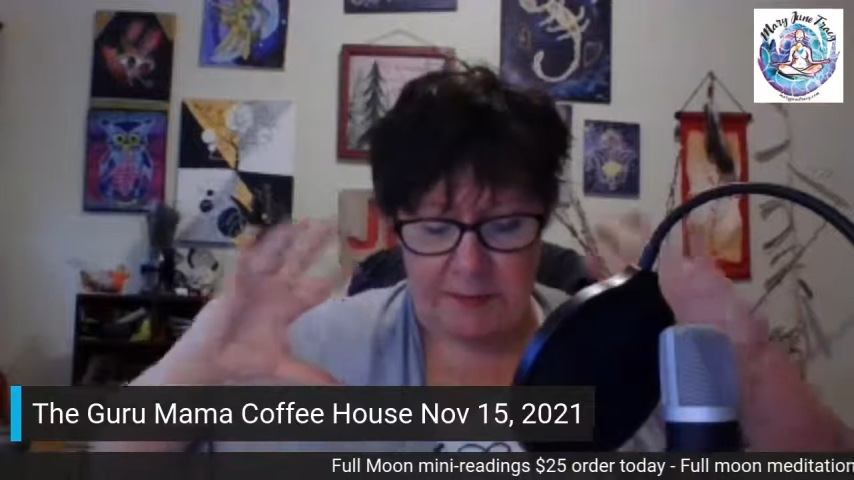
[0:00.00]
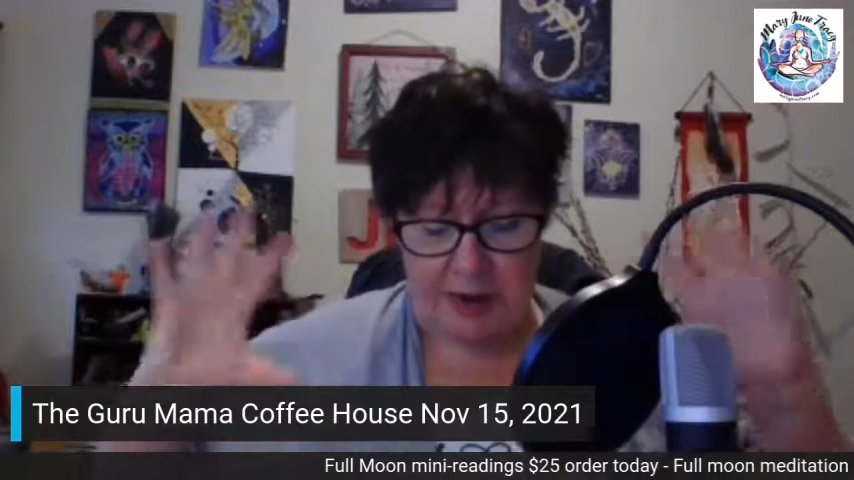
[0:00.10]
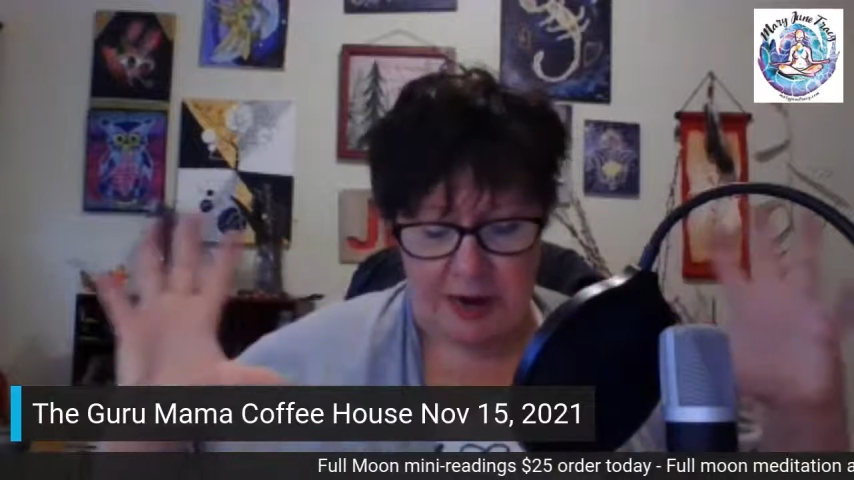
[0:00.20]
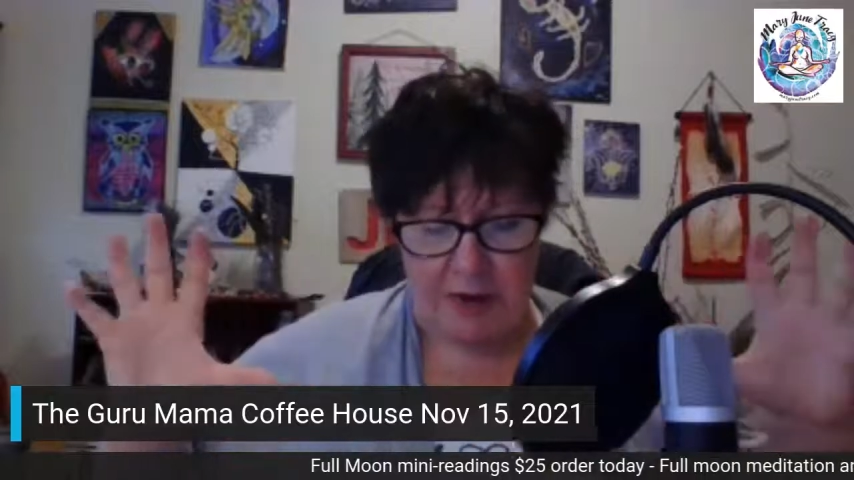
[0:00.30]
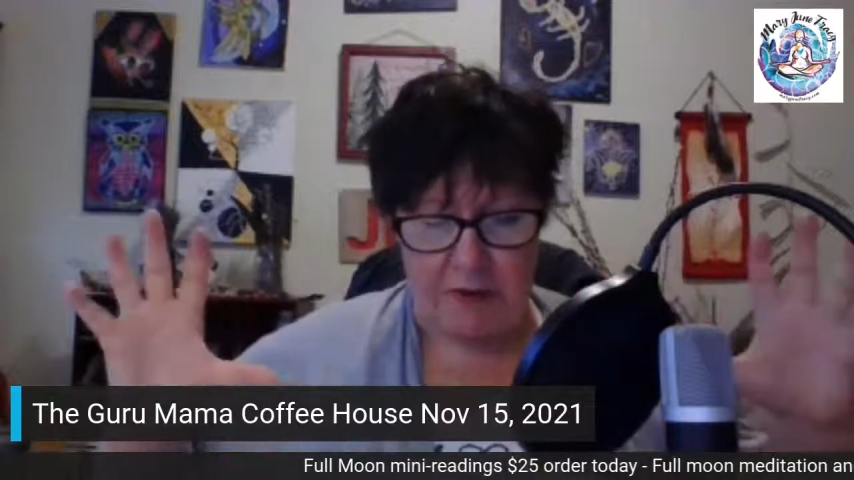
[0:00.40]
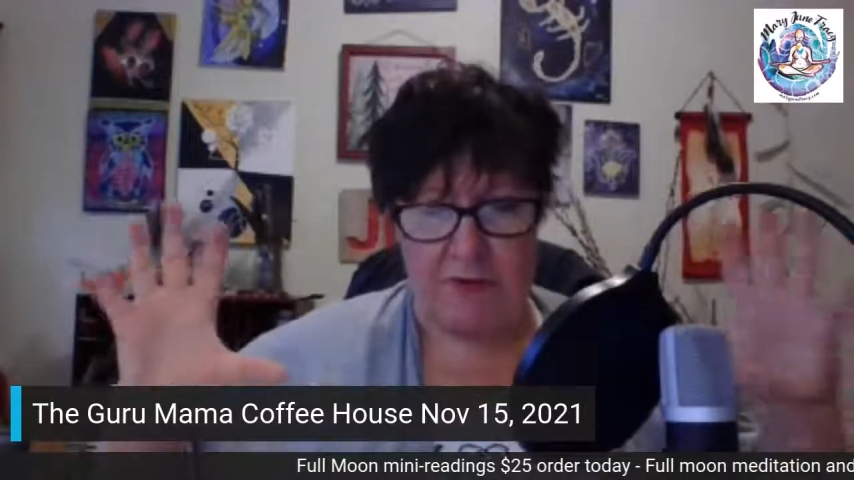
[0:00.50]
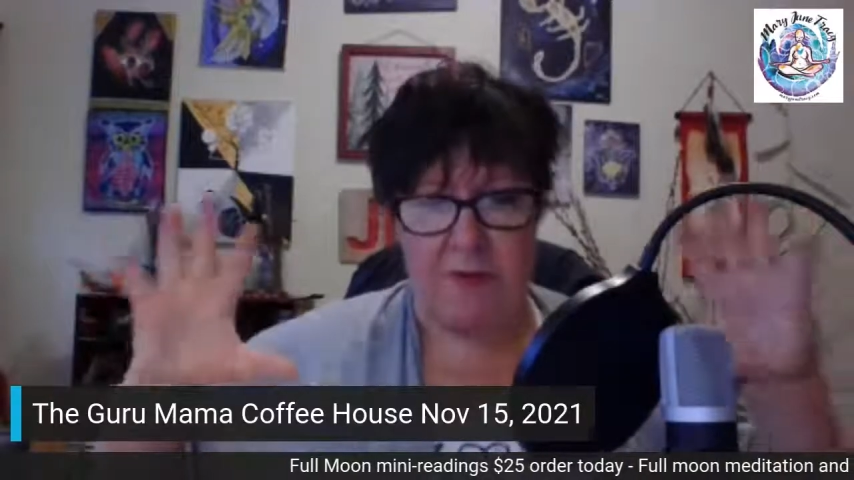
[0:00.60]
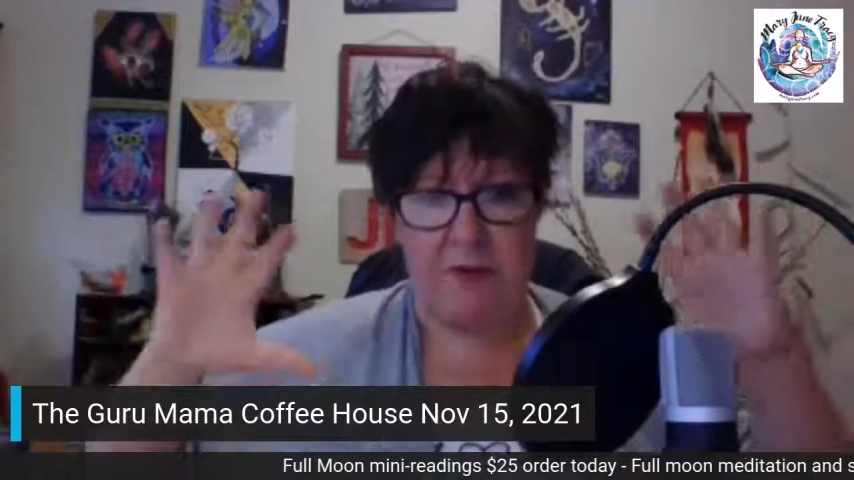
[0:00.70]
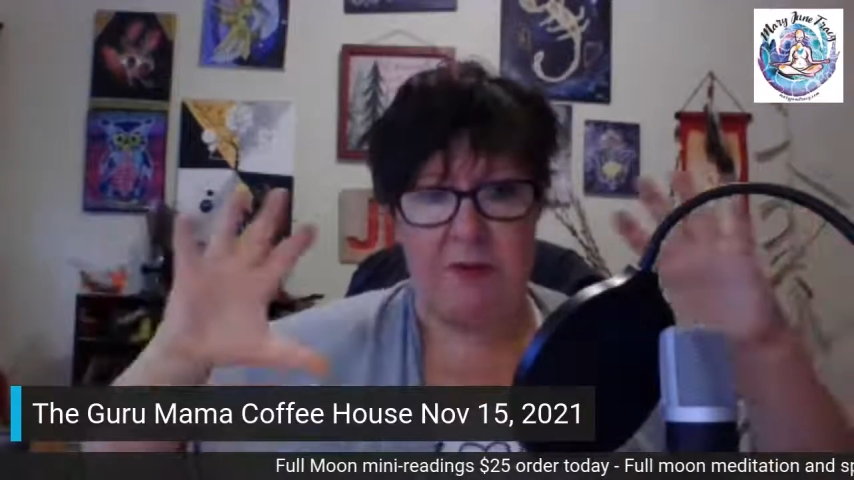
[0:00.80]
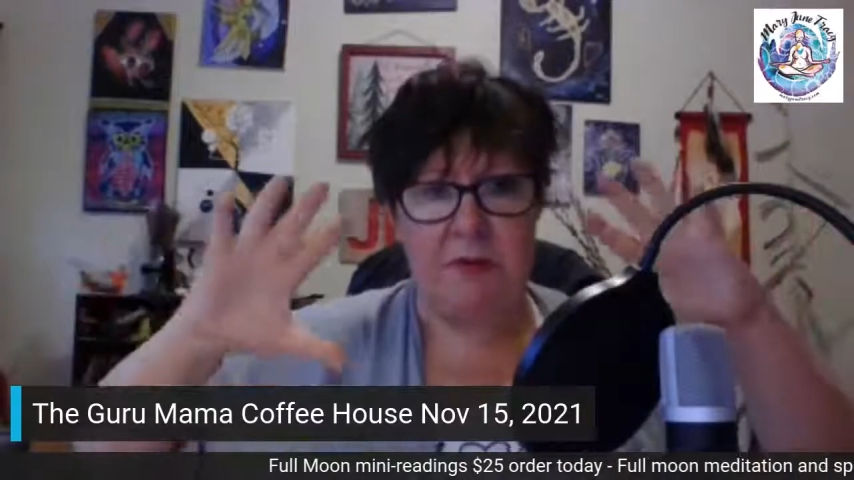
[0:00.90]

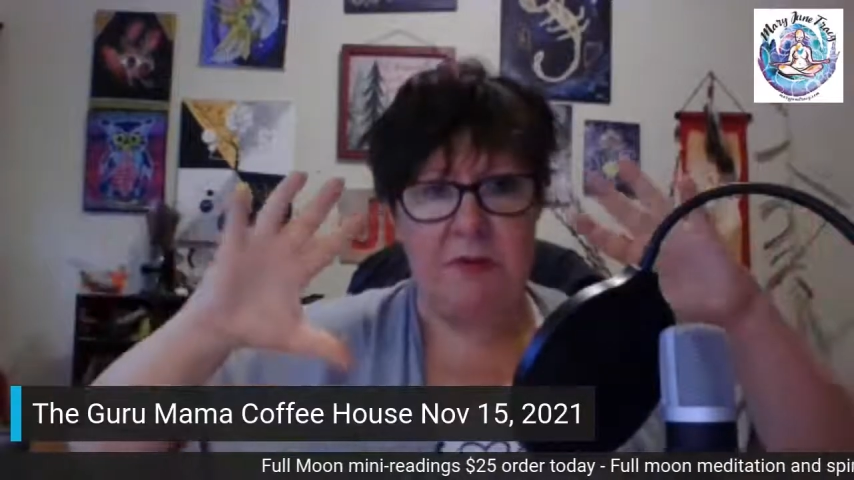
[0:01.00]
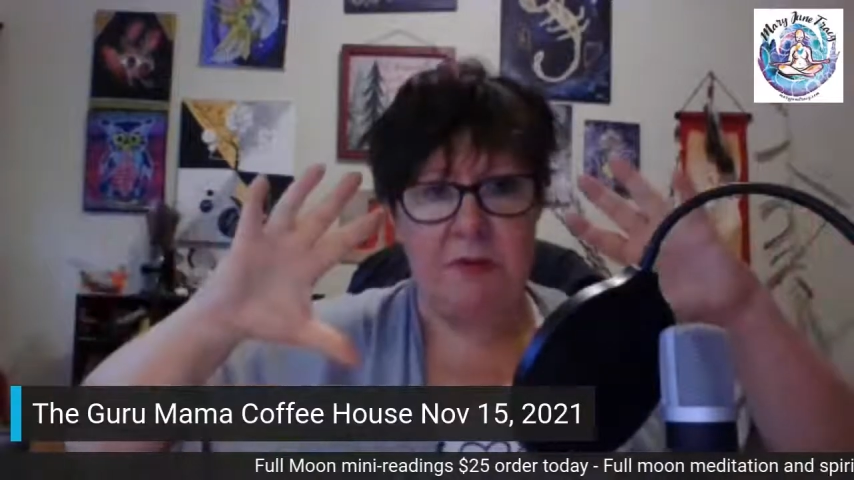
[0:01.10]
powerful